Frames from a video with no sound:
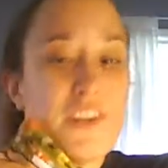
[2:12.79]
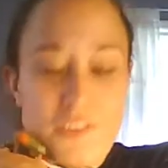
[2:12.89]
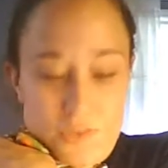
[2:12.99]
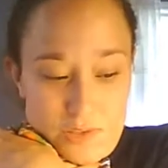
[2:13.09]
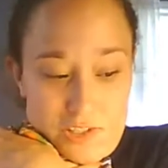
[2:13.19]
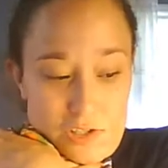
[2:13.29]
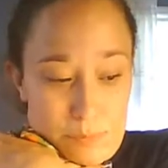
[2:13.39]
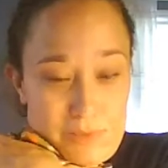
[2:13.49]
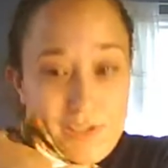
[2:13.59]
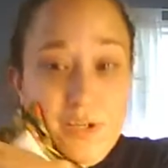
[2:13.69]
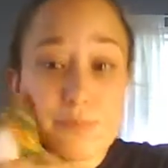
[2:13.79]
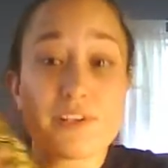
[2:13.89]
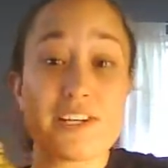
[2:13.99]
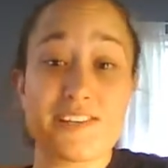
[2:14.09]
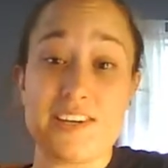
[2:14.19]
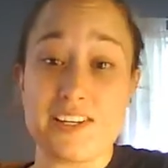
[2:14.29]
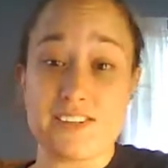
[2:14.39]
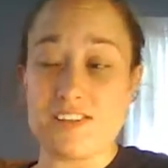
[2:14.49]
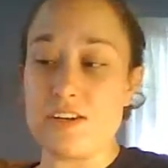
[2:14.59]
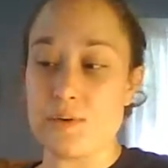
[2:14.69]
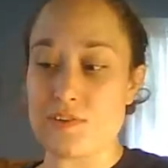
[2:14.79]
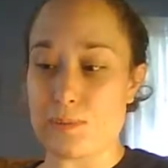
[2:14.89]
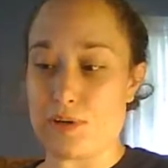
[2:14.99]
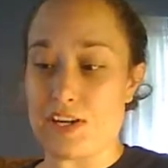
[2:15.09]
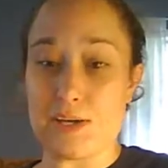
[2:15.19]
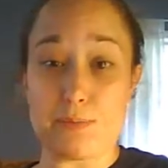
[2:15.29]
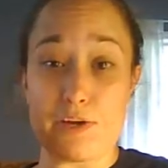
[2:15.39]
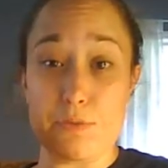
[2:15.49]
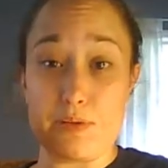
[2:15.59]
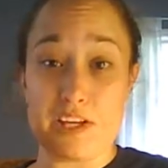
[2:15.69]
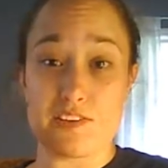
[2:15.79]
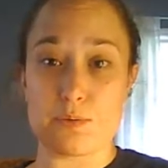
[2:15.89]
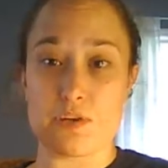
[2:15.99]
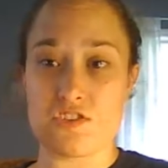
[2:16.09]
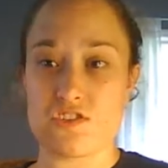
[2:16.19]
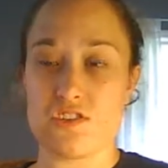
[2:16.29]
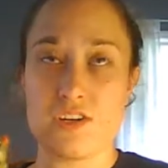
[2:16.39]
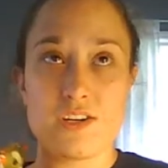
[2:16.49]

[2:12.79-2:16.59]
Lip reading: It's a really cute pillow, and I'm really excited to use it when I get my new place, which,